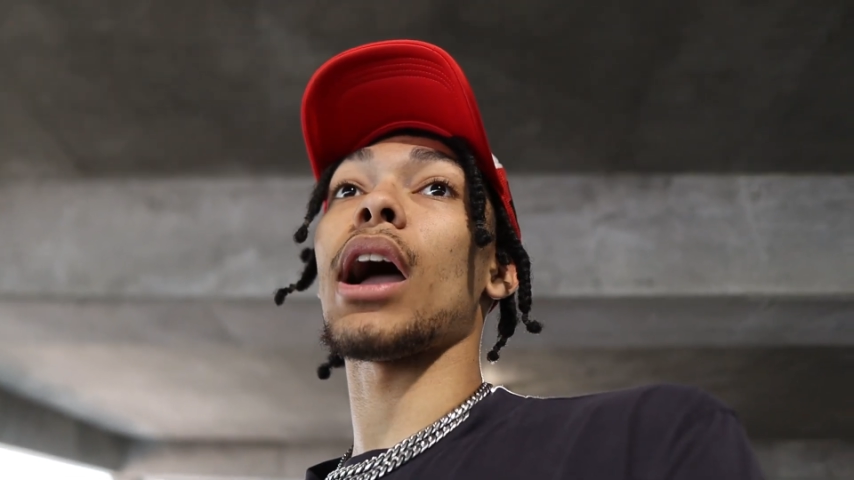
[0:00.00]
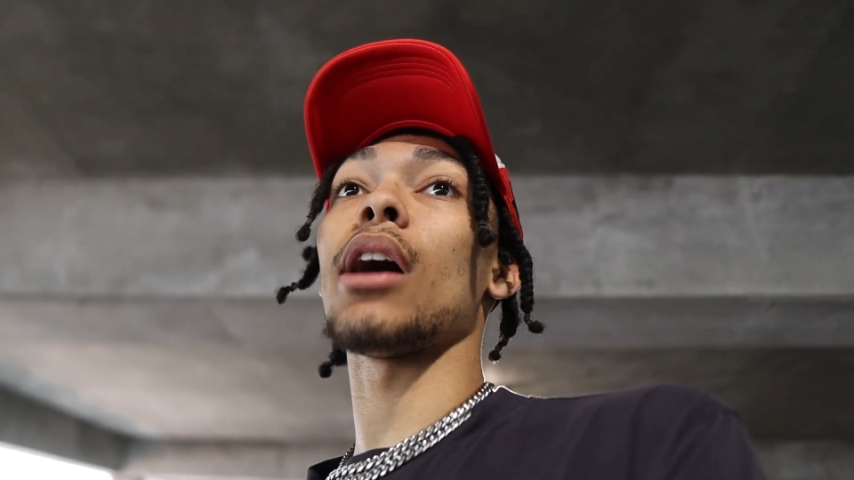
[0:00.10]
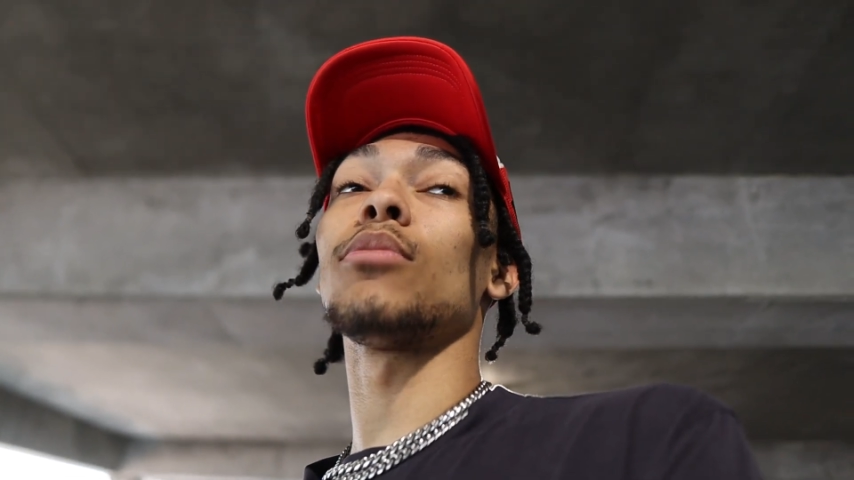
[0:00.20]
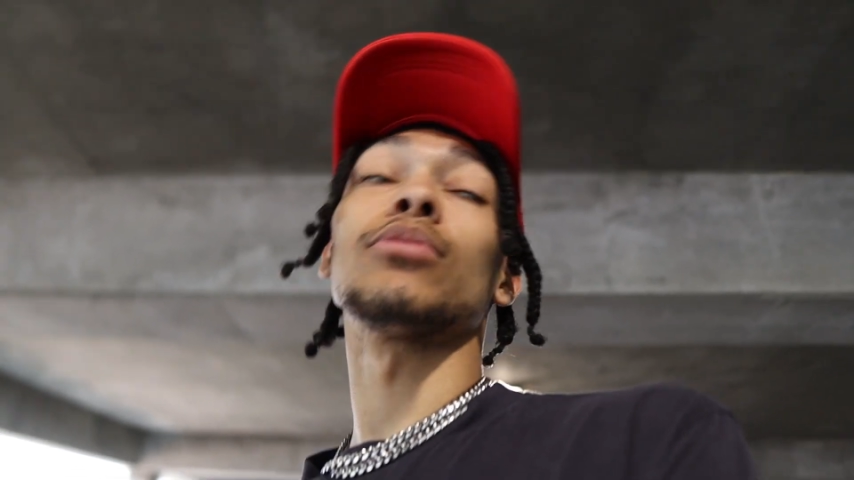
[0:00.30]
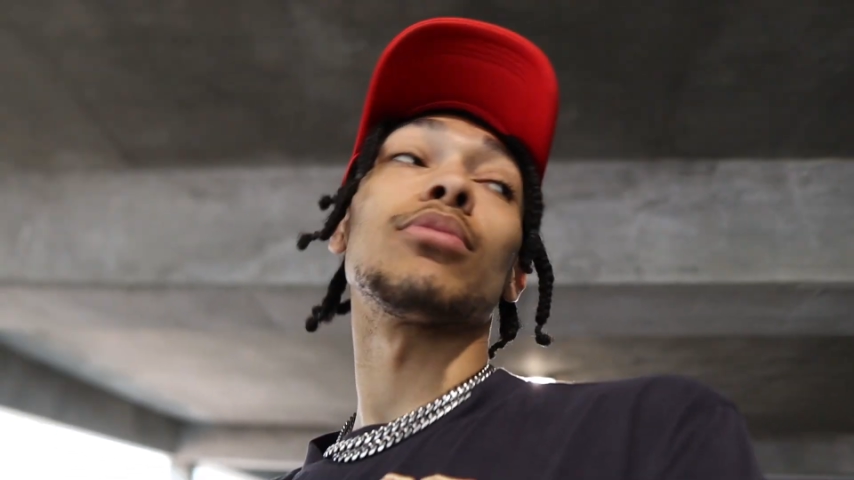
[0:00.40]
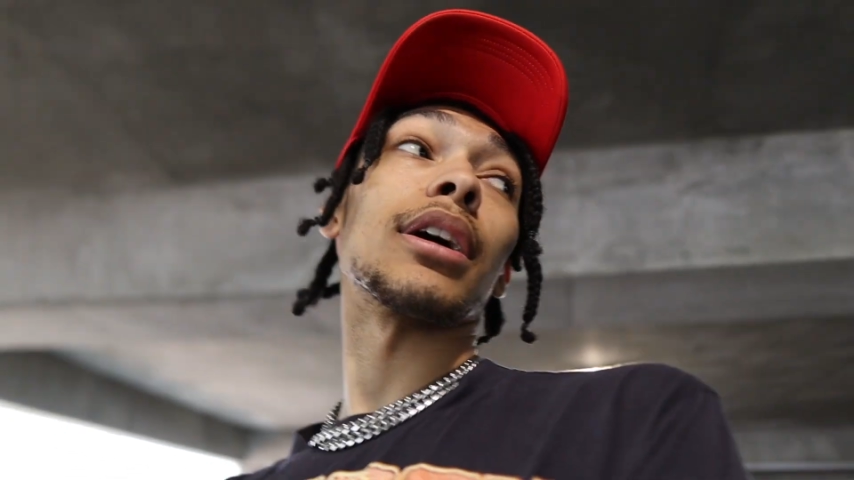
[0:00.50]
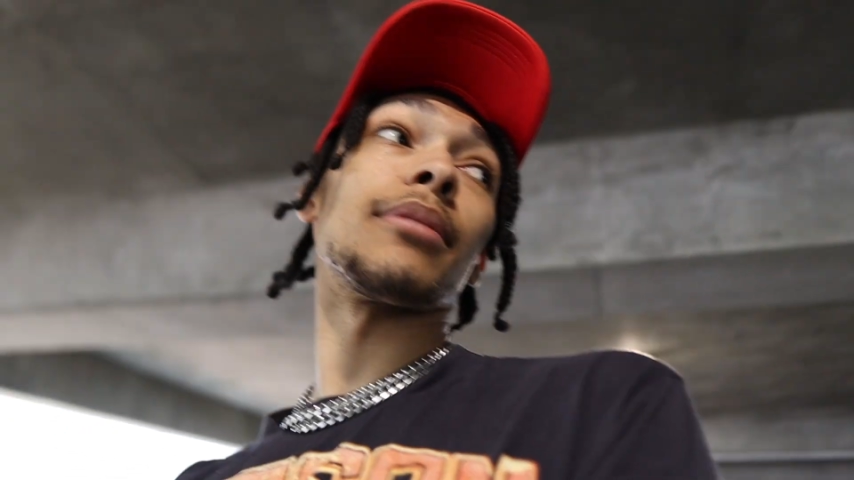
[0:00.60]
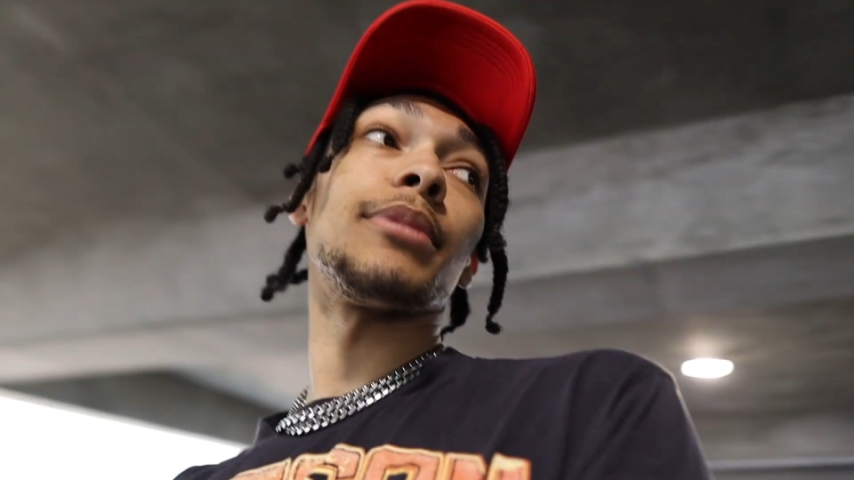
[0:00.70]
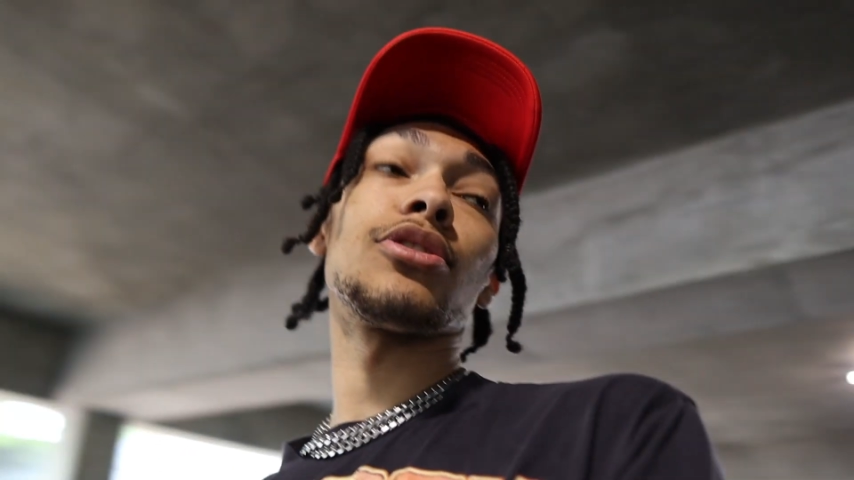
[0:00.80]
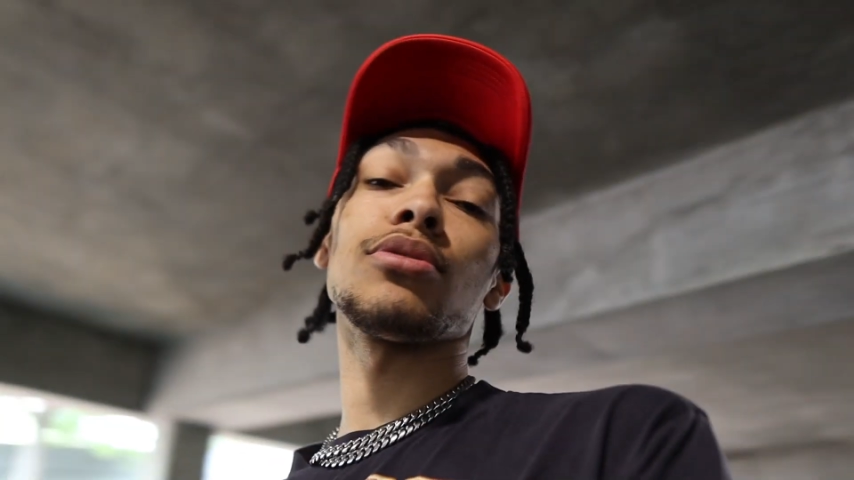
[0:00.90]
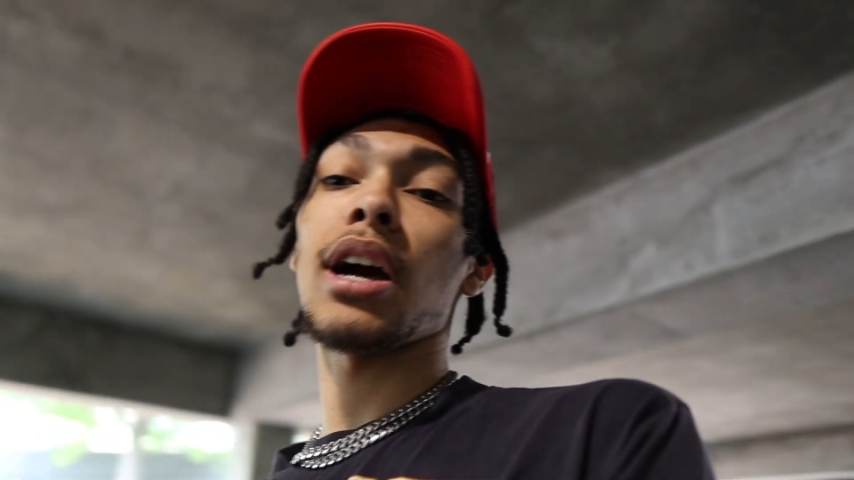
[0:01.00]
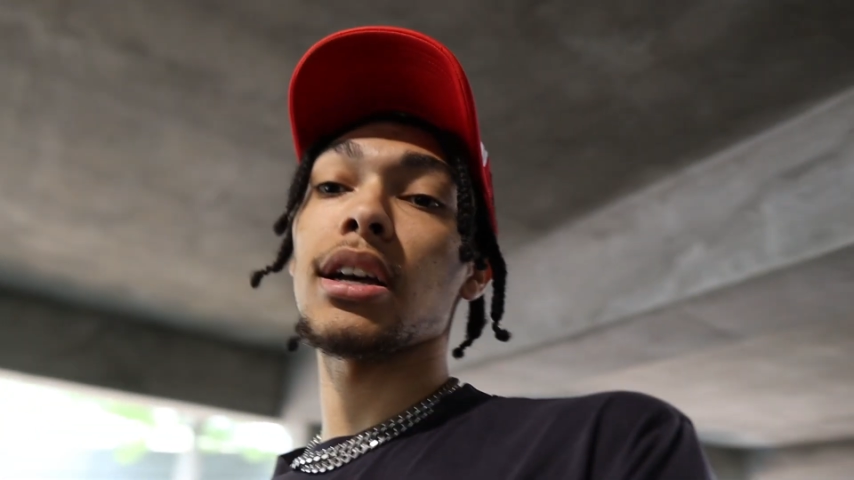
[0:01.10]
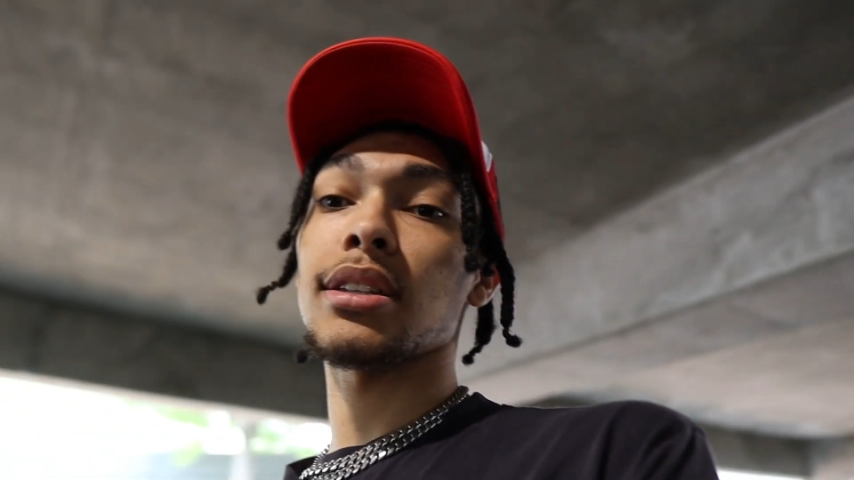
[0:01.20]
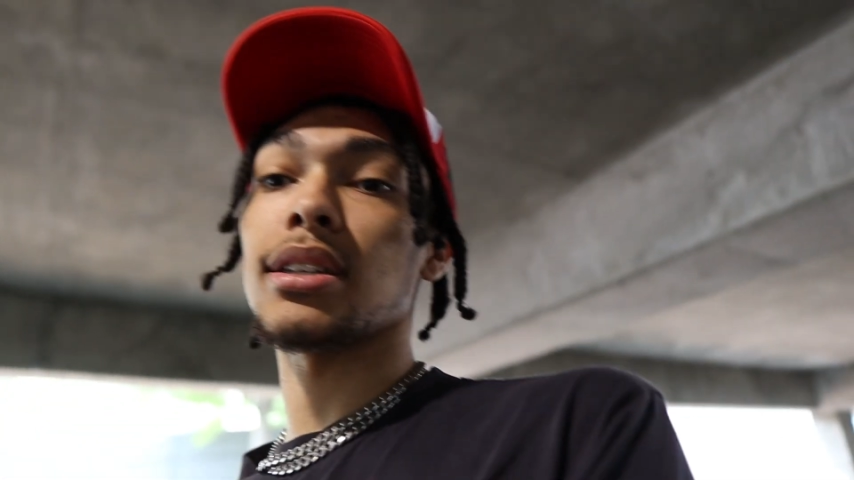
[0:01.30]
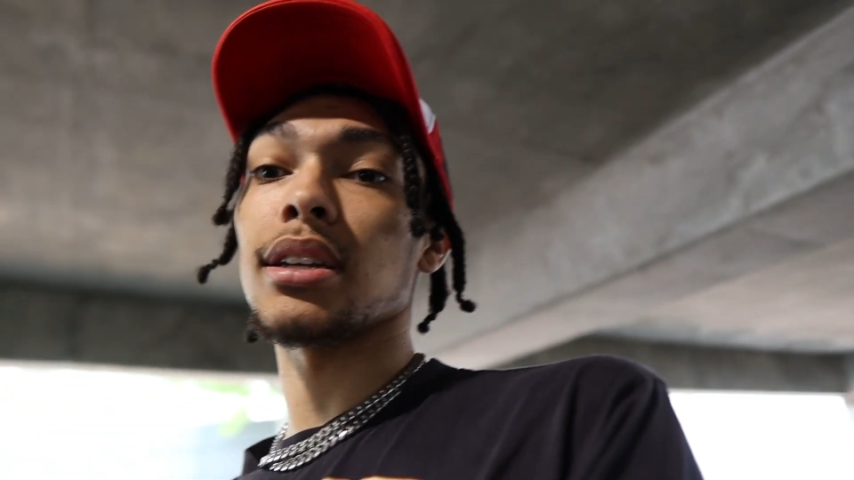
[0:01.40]
I would recommend you
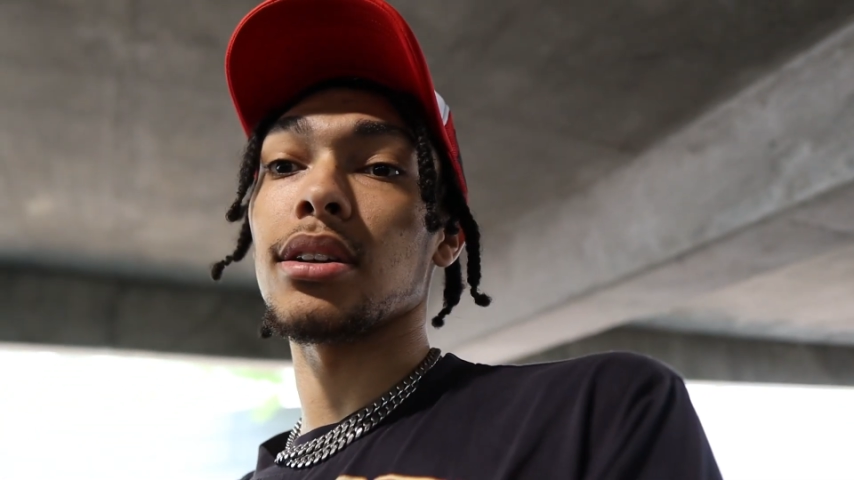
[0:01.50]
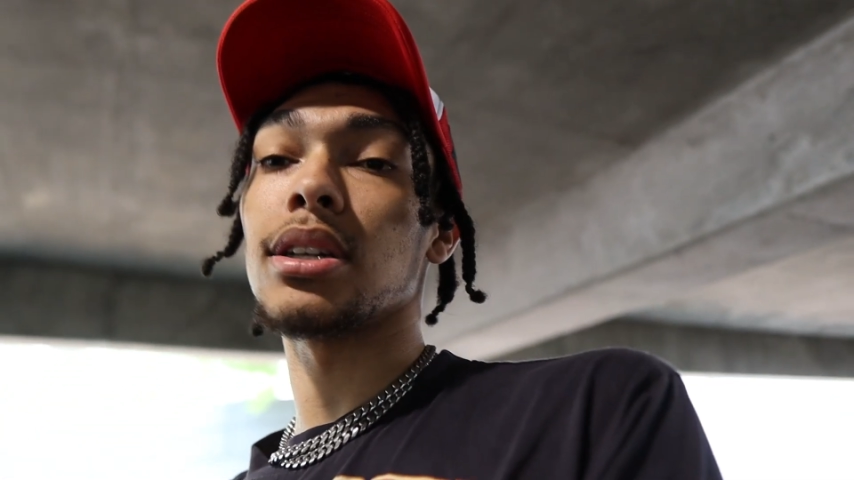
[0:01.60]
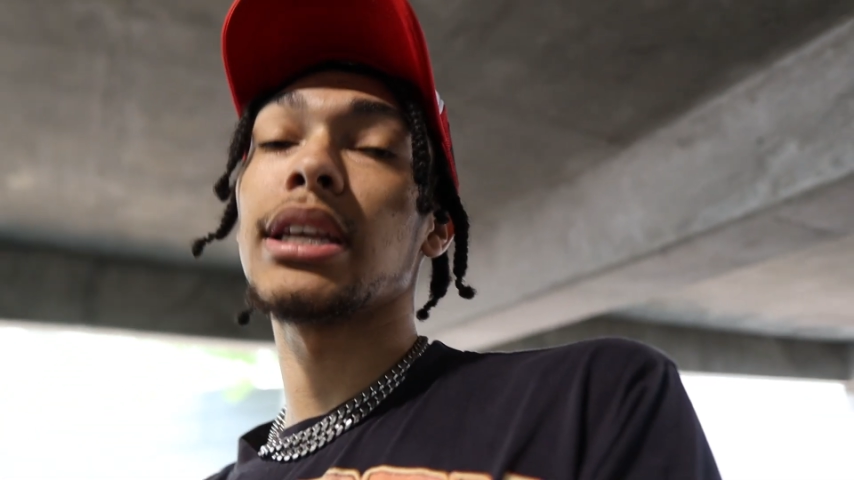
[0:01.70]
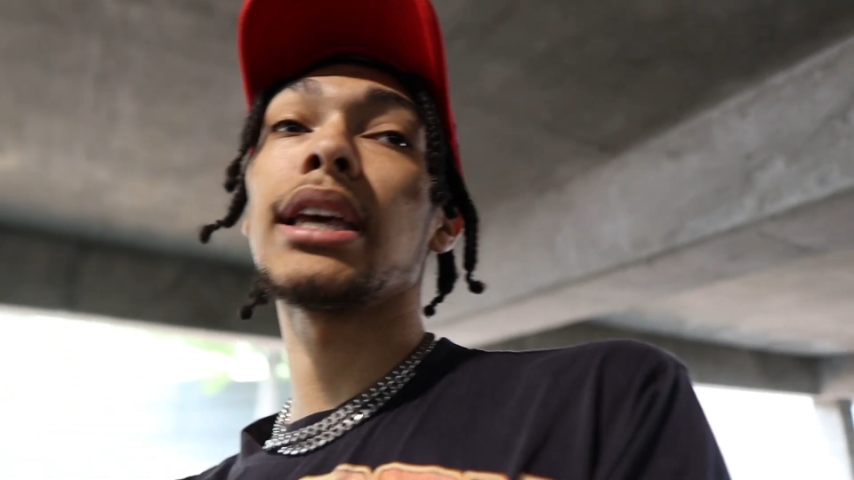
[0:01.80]
guys to